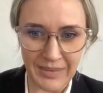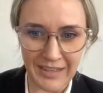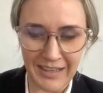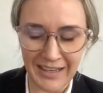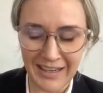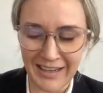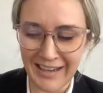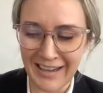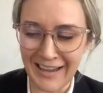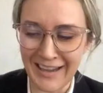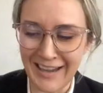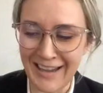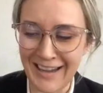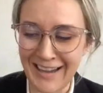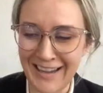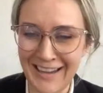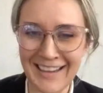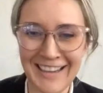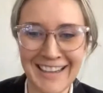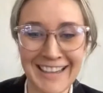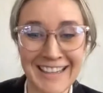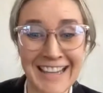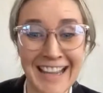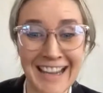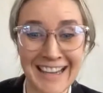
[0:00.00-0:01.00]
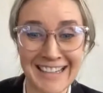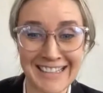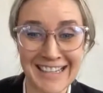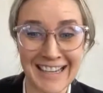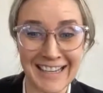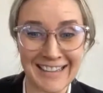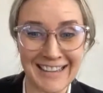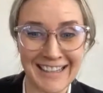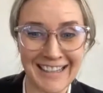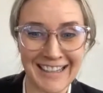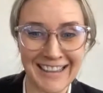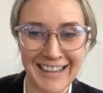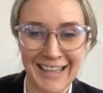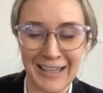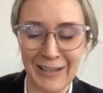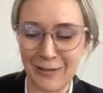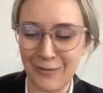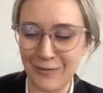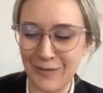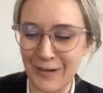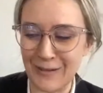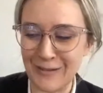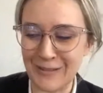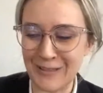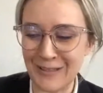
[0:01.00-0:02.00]
yeah, exactly. Thank you,
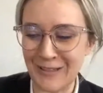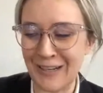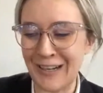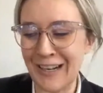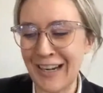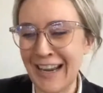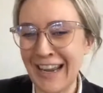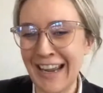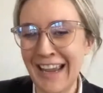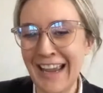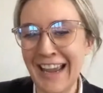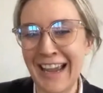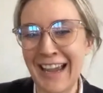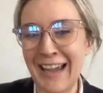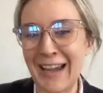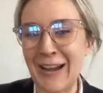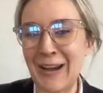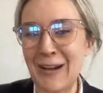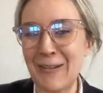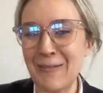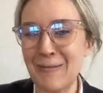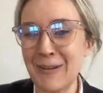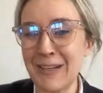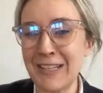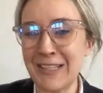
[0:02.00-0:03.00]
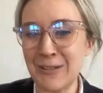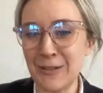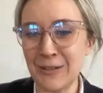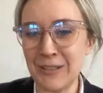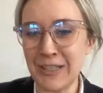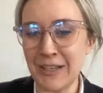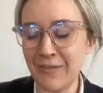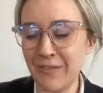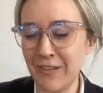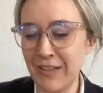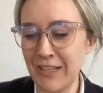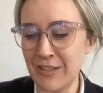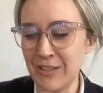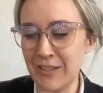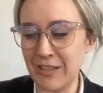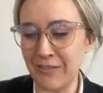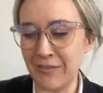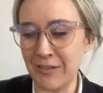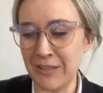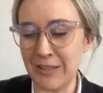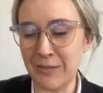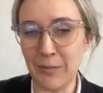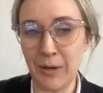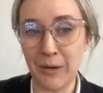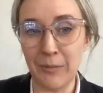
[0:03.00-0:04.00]
Voucher. What is your definition of
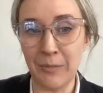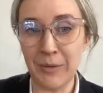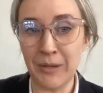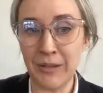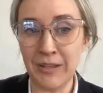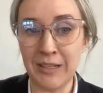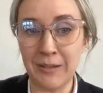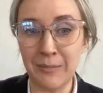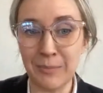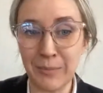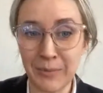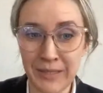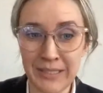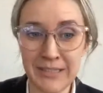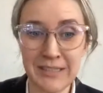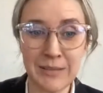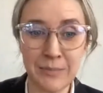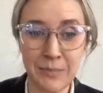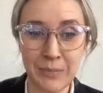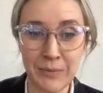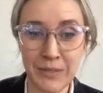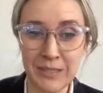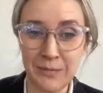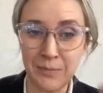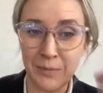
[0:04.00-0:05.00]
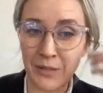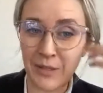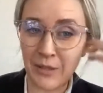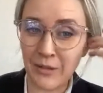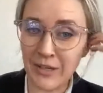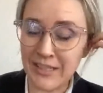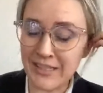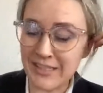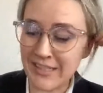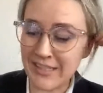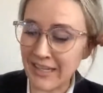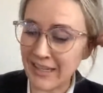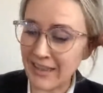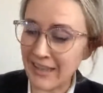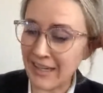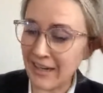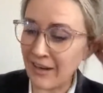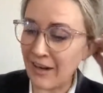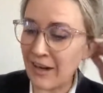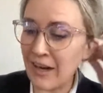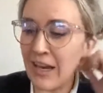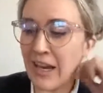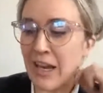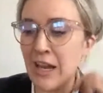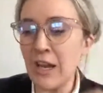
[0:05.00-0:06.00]
a smart building? Please put your insight
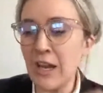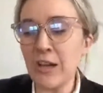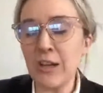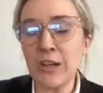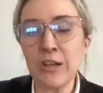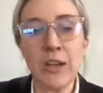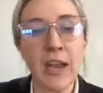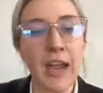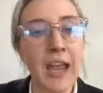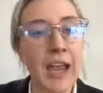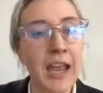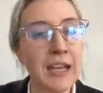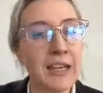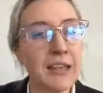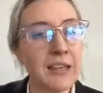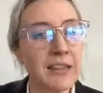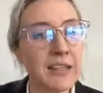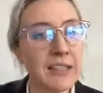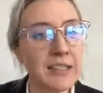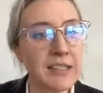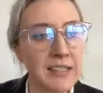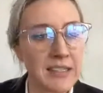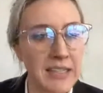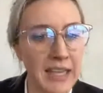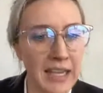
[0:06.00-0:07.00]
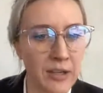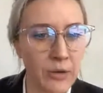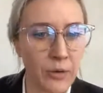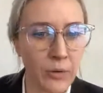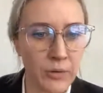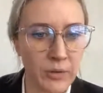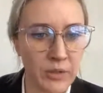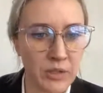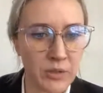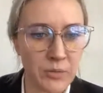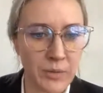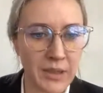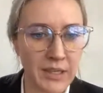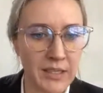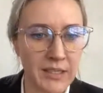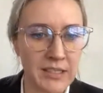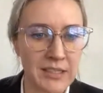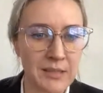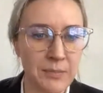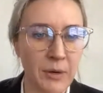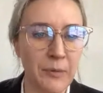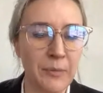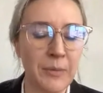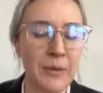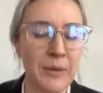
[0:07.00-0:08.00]
there. And the stakeholders within a
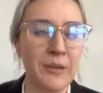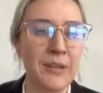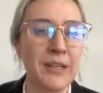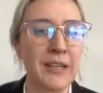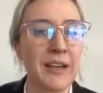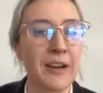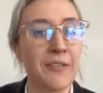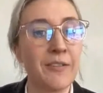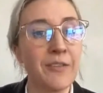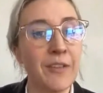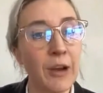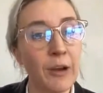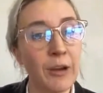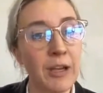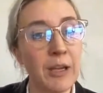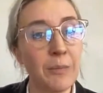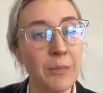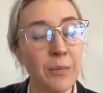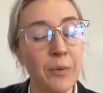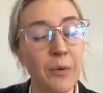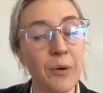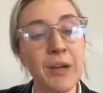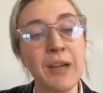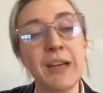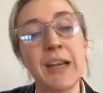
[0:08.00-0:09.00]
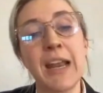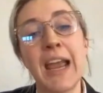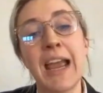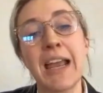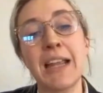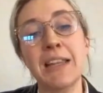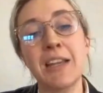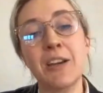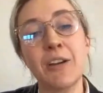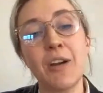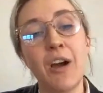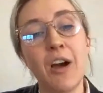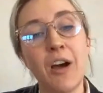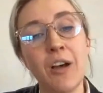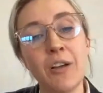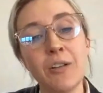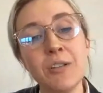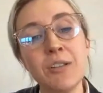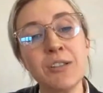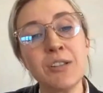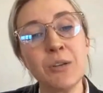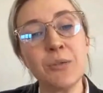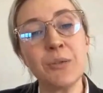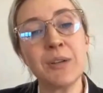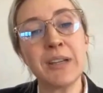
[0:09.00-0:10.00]
smart building are very important, and they're
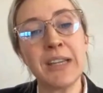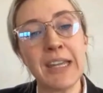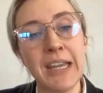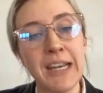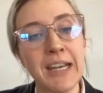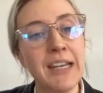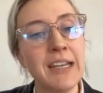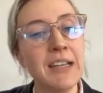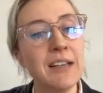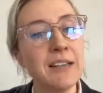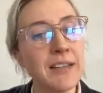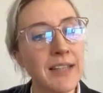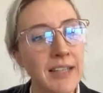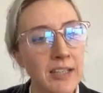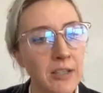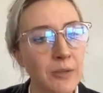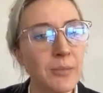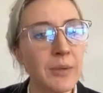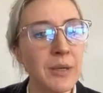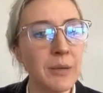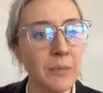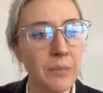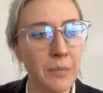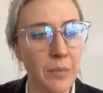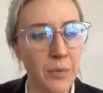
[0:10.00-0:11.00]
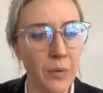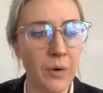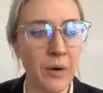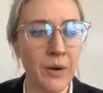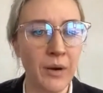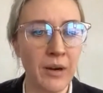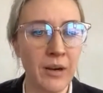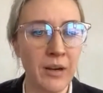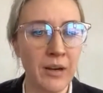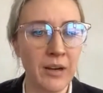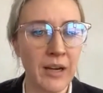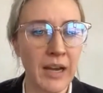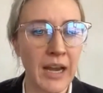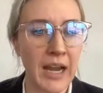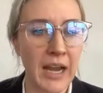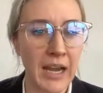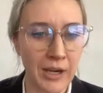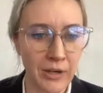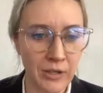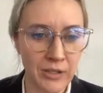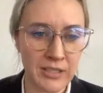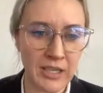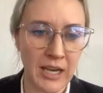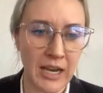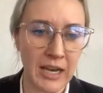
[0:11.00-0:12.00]
also getting a little bit more
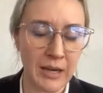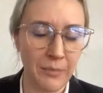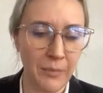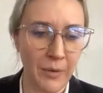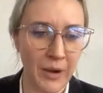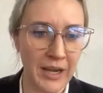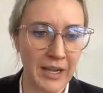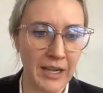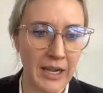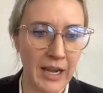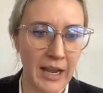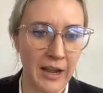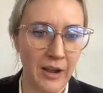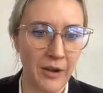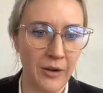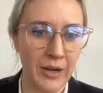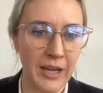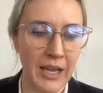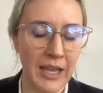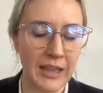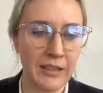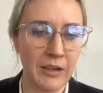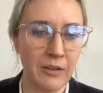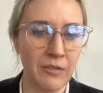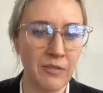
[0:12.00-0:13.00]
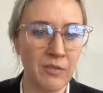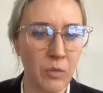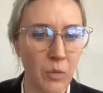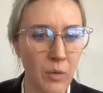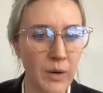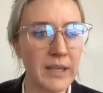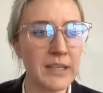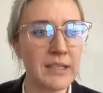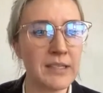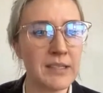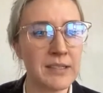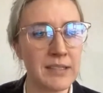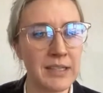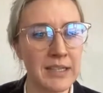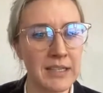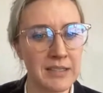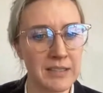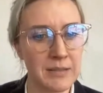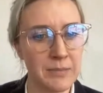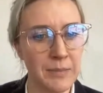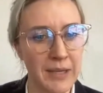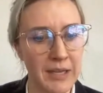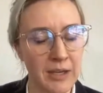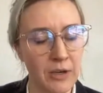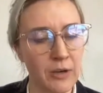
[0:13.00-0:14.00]
airtime right now, and their voice is
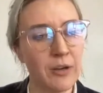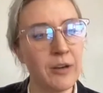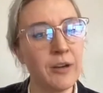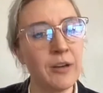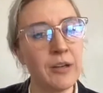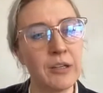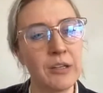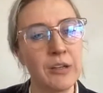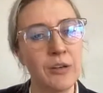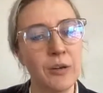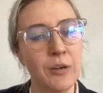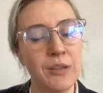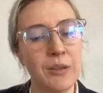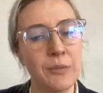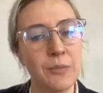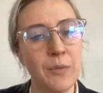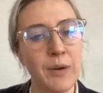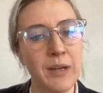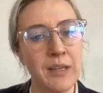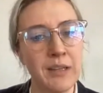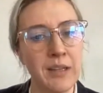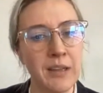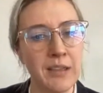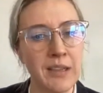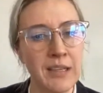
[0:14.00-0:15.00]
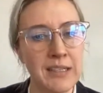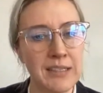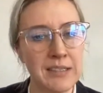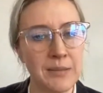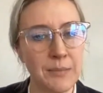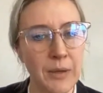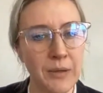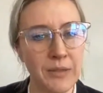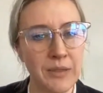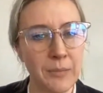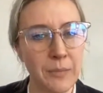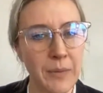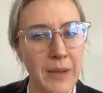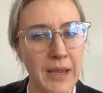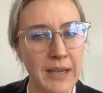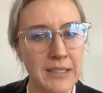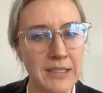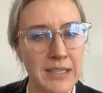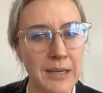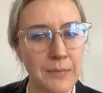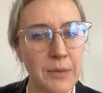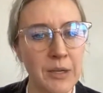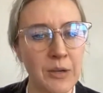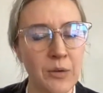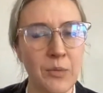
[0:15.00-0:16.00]
being heard. One of the things about the
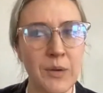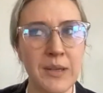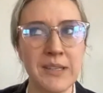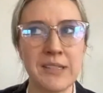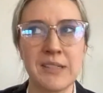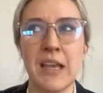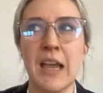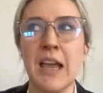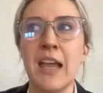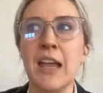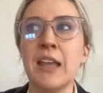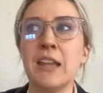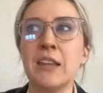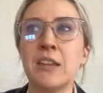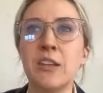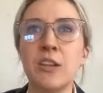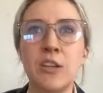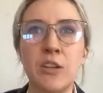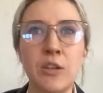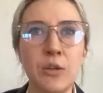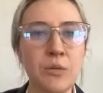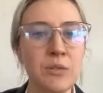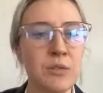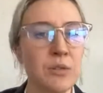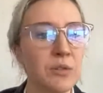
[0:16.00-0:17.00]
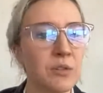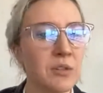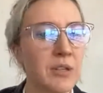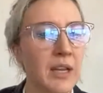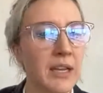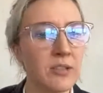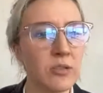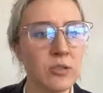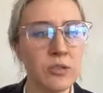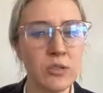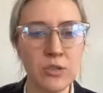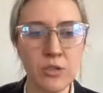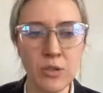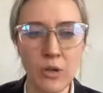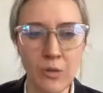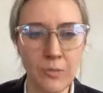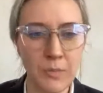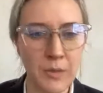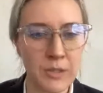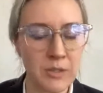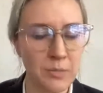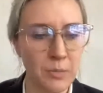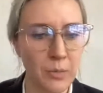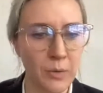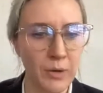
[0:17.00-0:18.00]
pandemic was the users got so
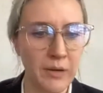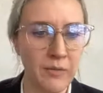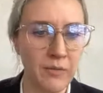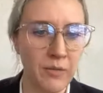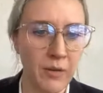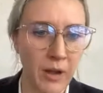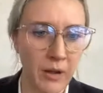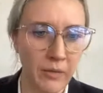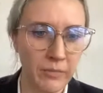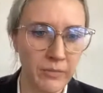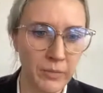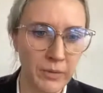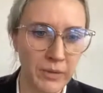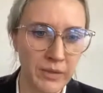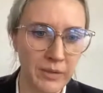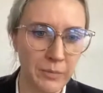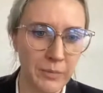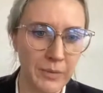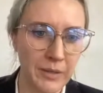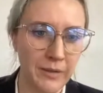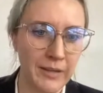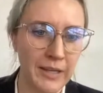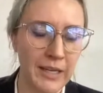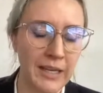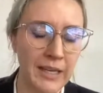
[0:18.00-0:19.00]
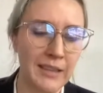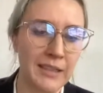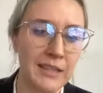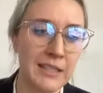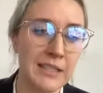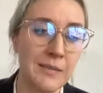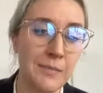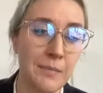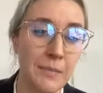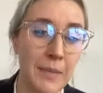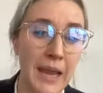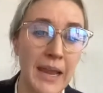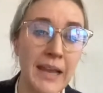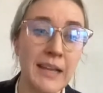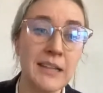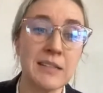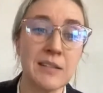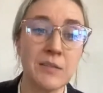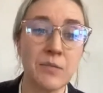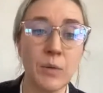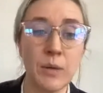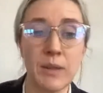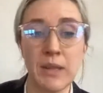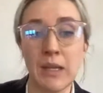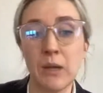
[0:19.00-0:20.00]
much more involved with the building. The demands of
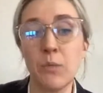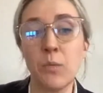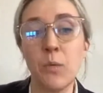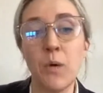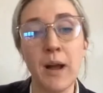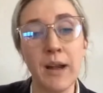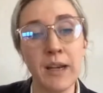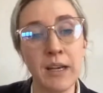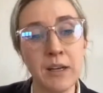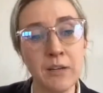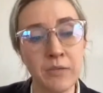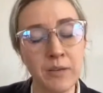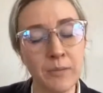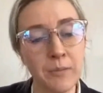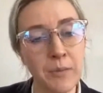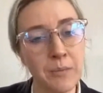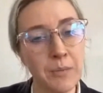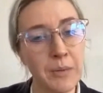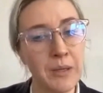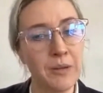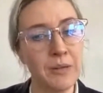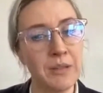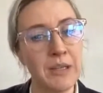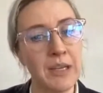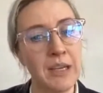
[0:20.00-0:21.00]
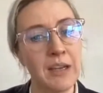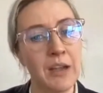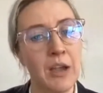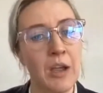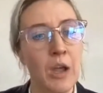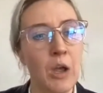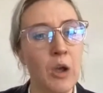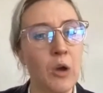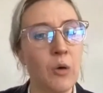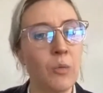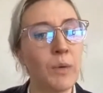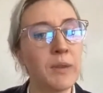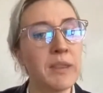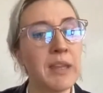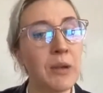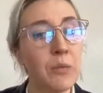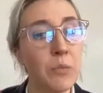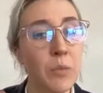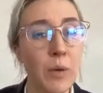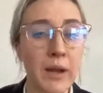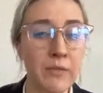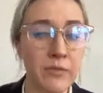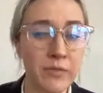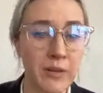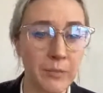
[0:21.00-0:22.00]
what they wanted from a building, what they
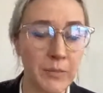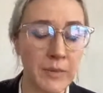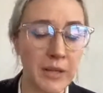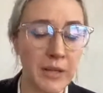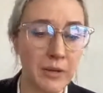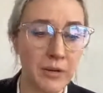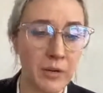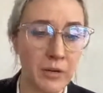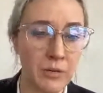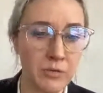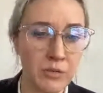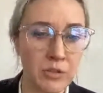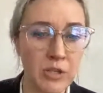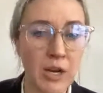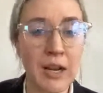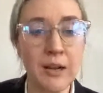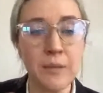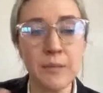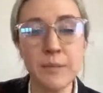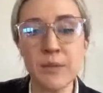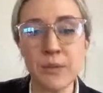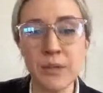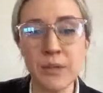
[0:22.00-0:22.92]
want from their own jobs or